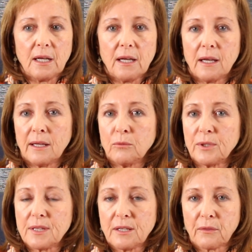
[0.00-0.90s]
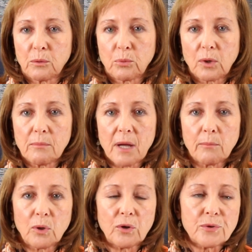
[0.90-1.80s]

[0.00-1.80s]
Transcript: and with the other board members.